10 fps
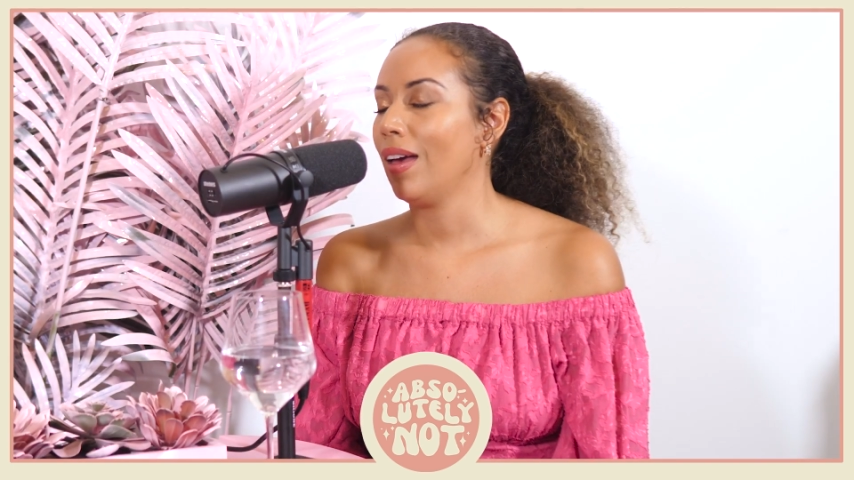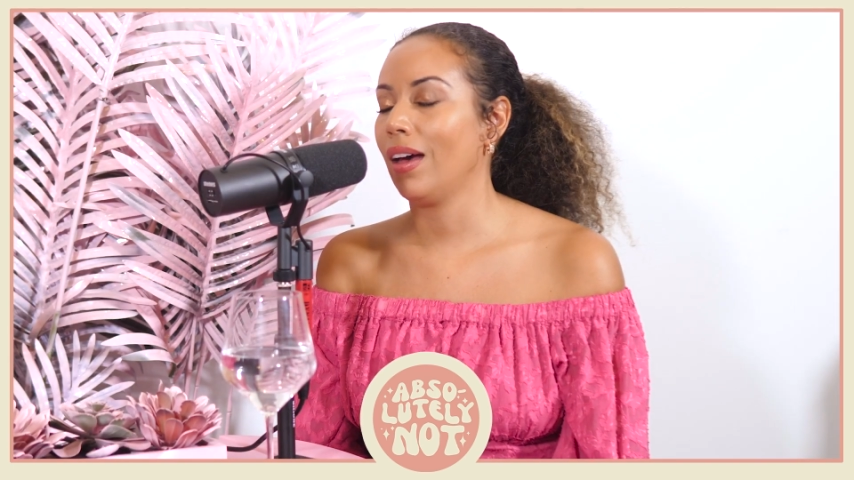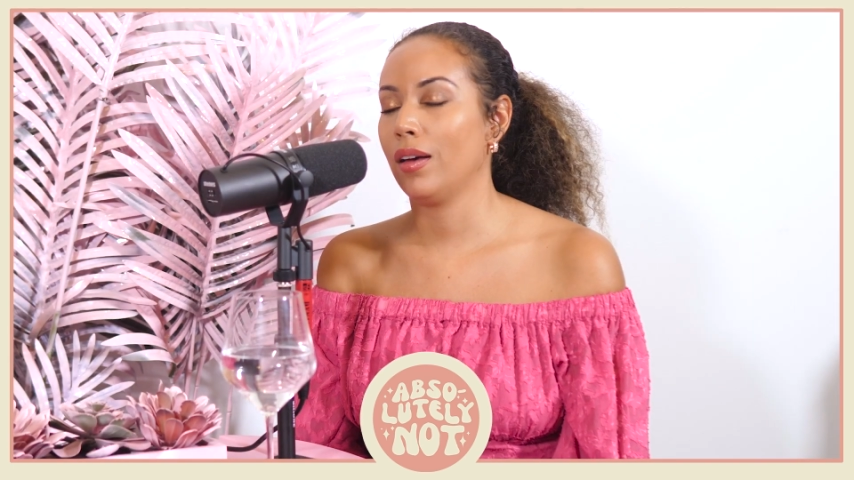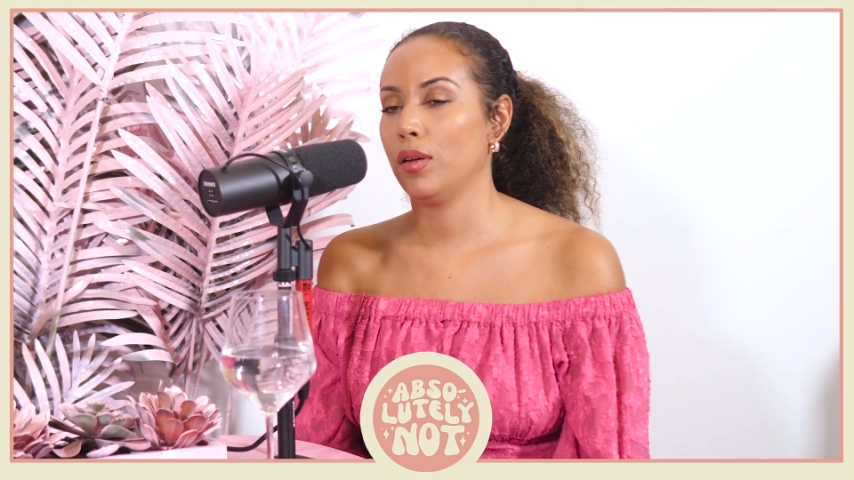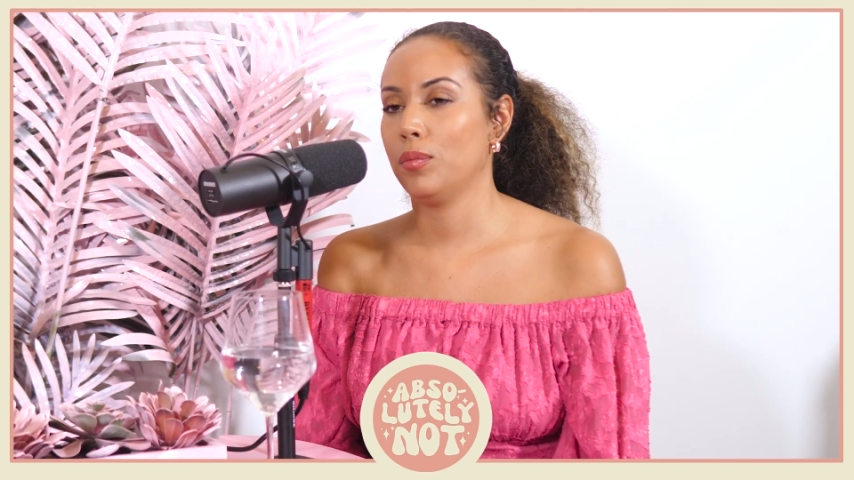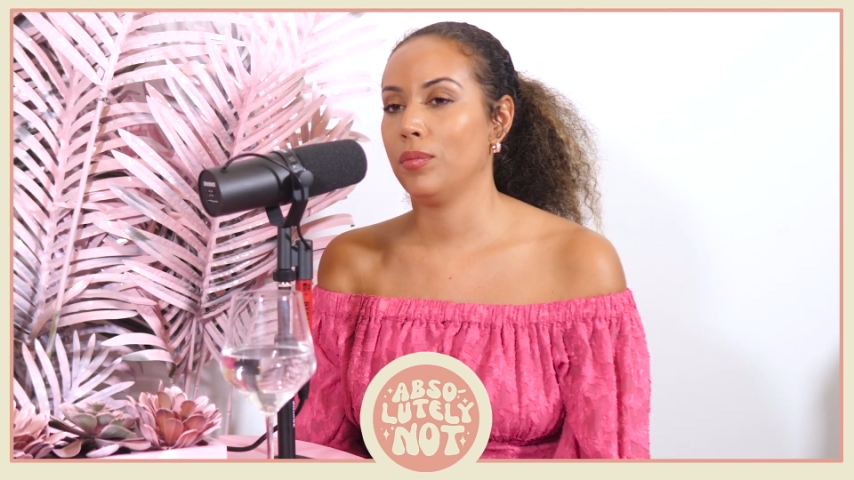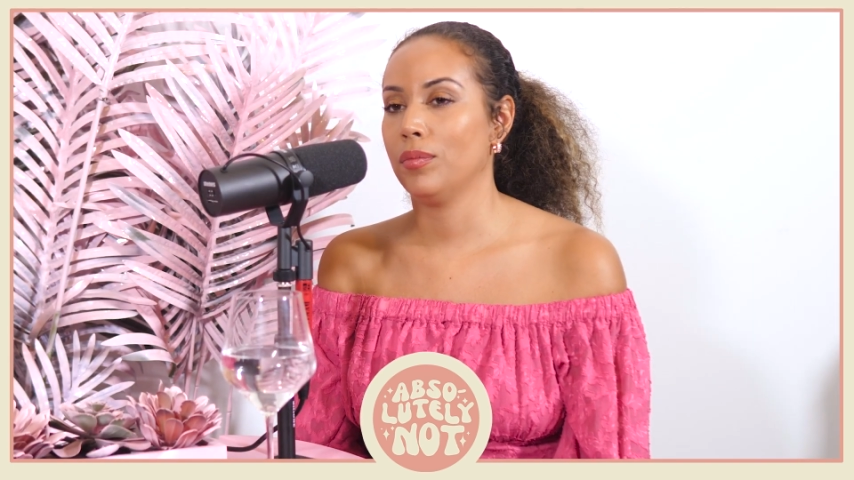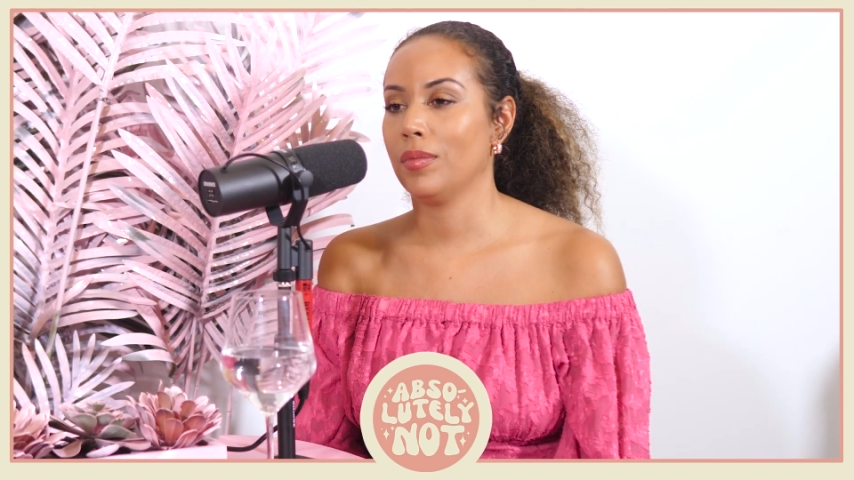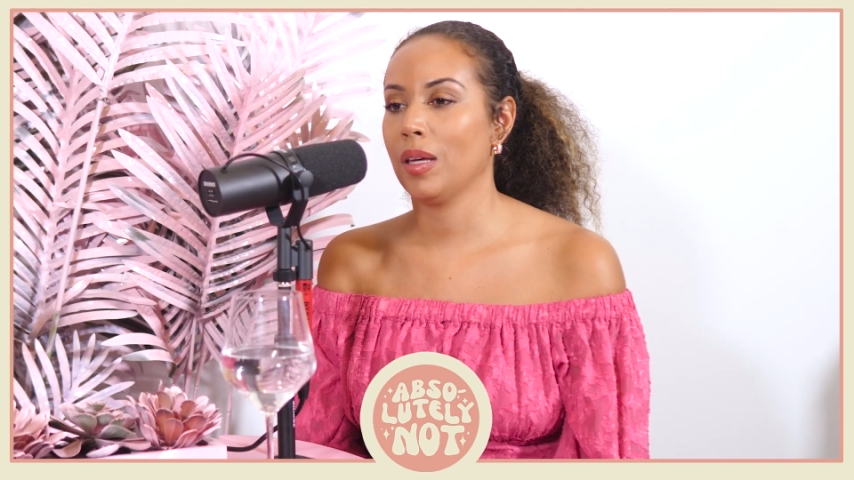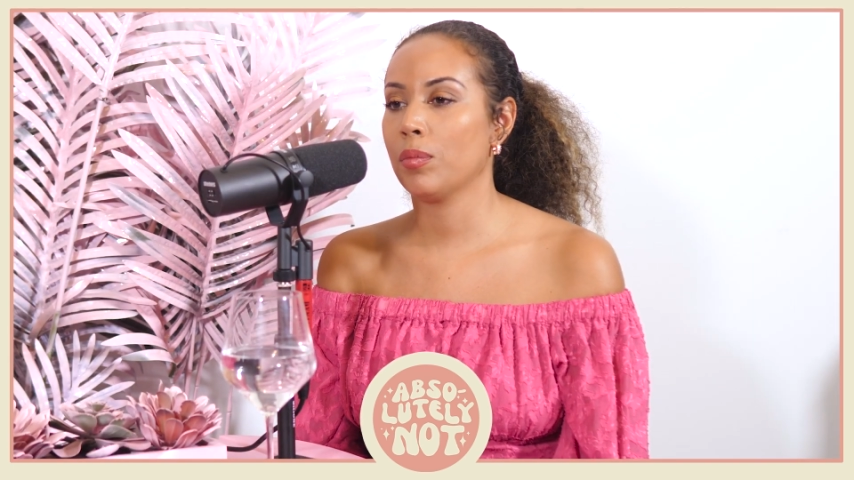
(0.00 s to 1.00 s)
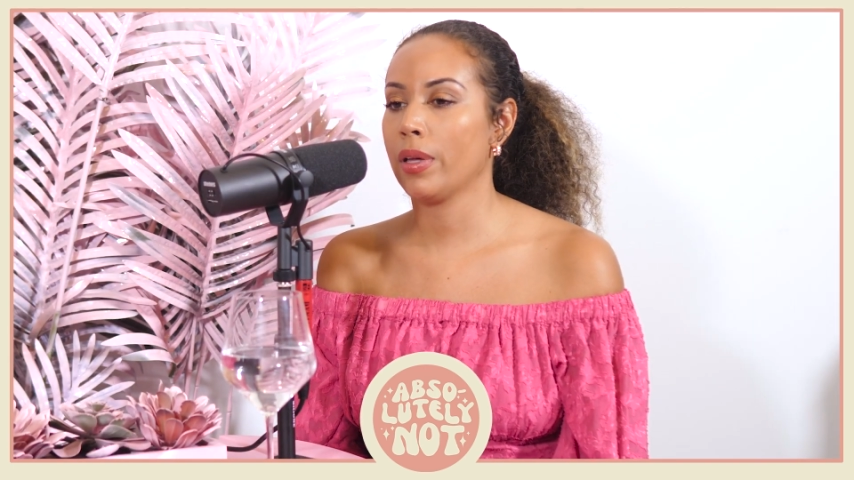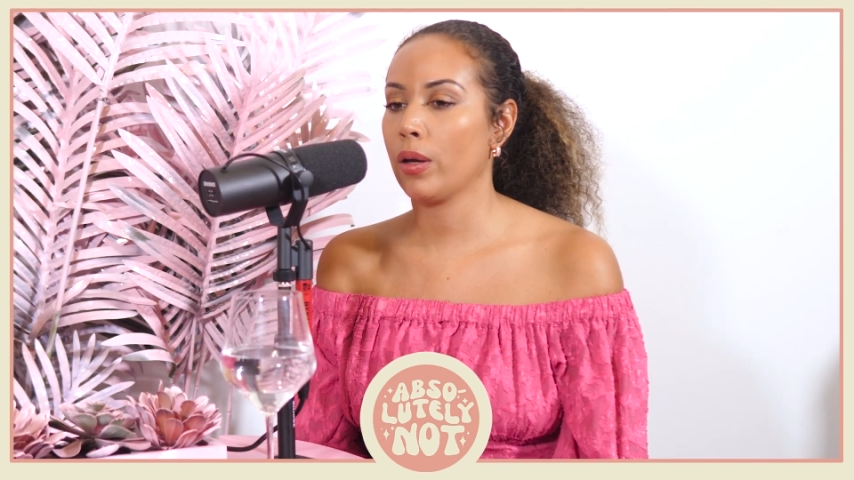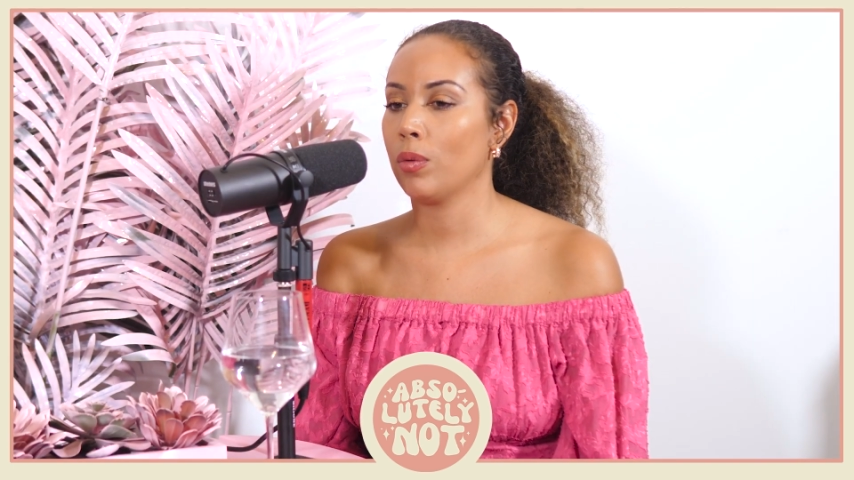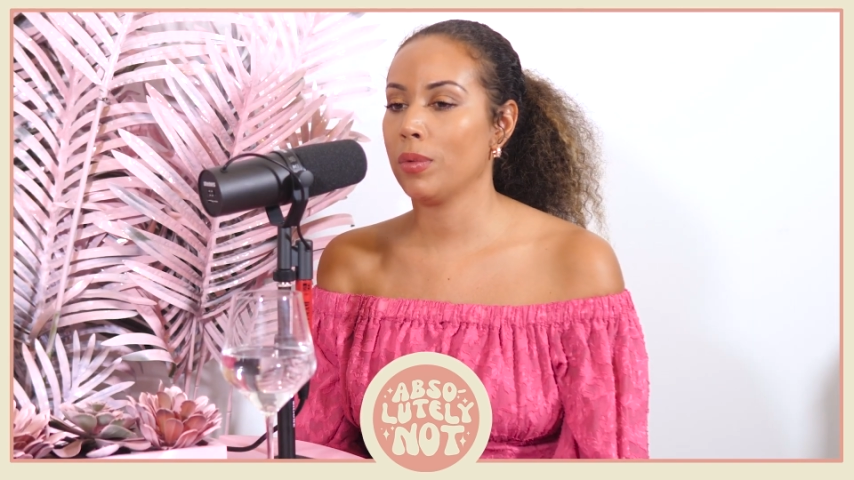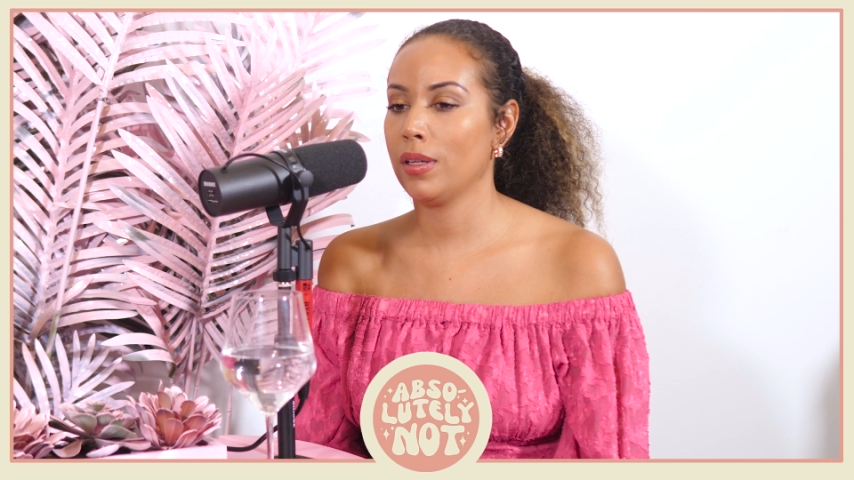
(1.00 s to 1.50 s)
And
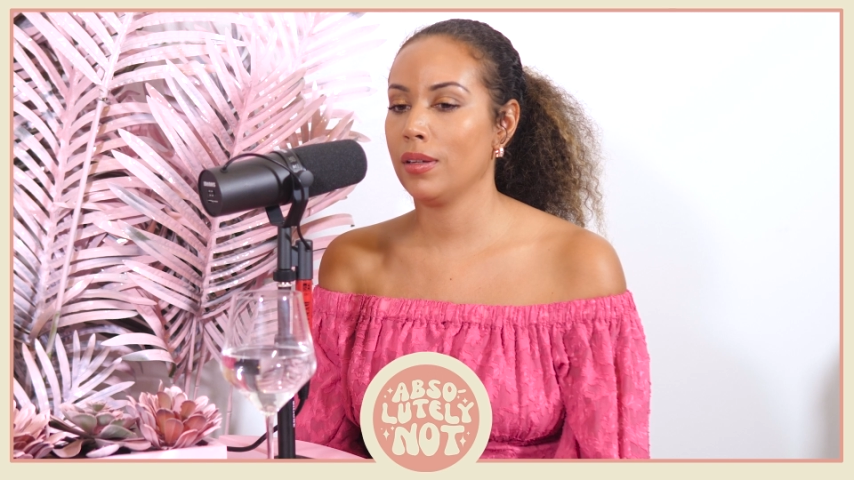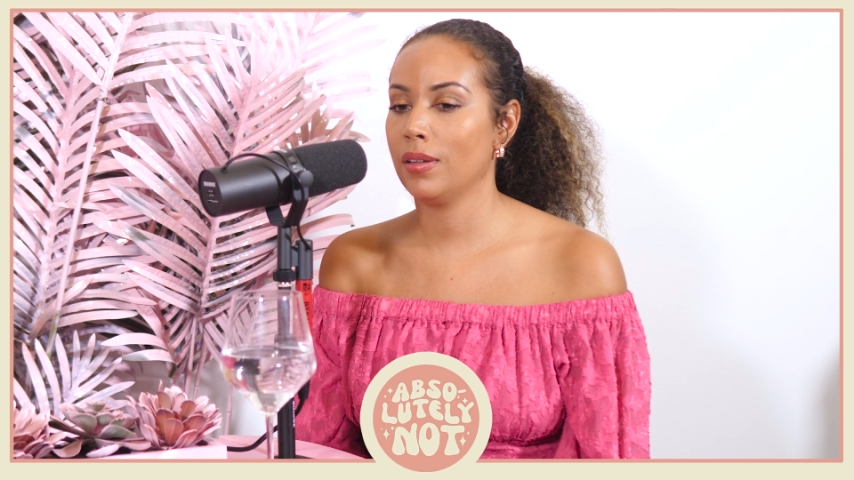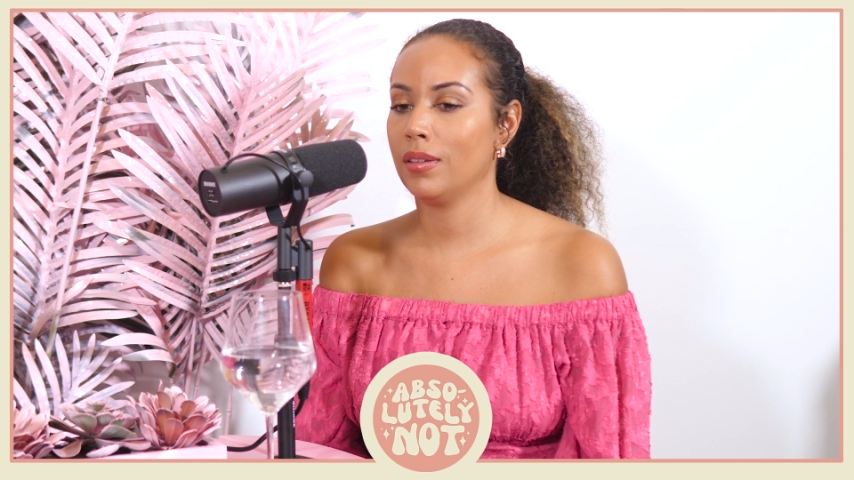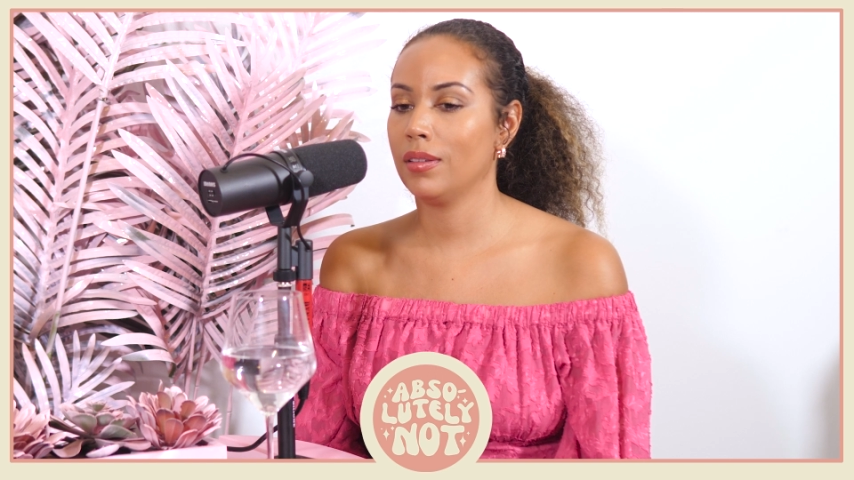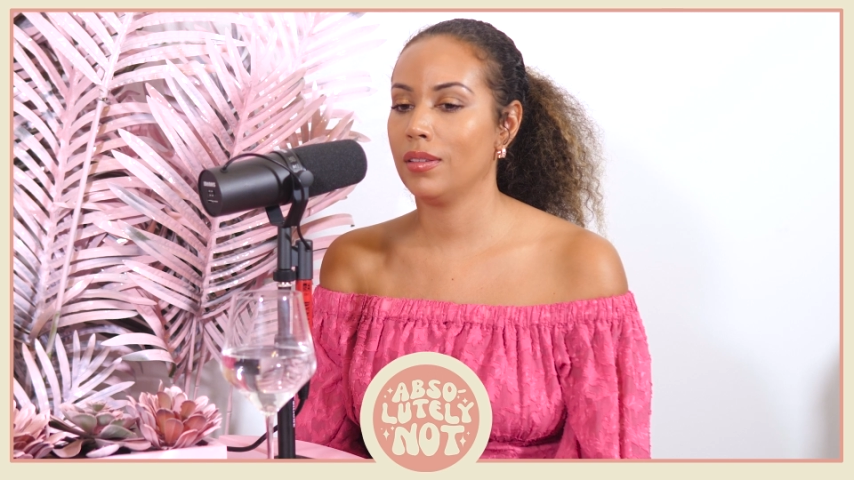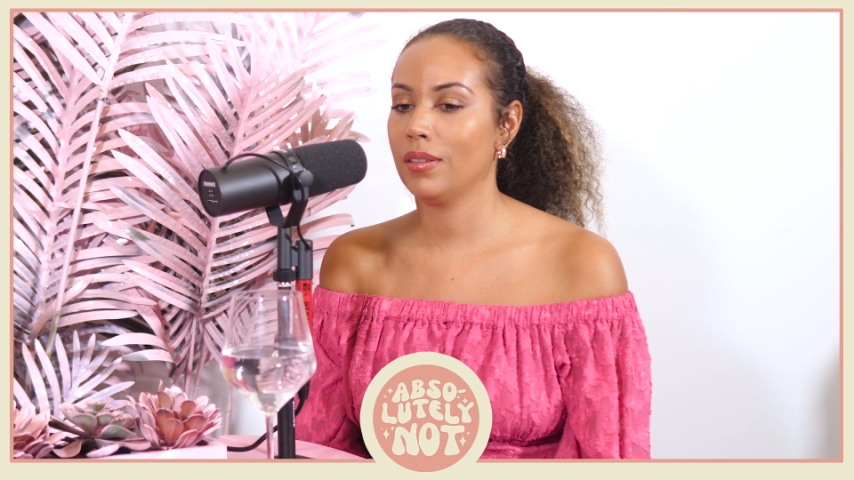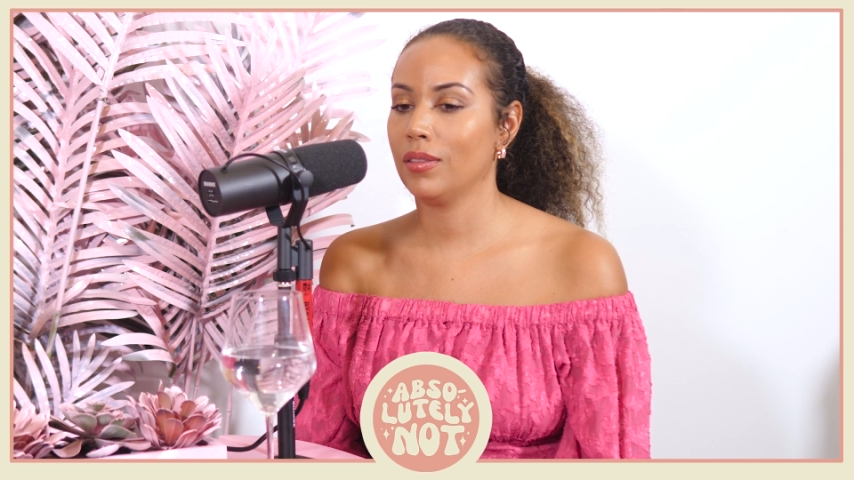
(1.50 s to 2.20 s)
Black women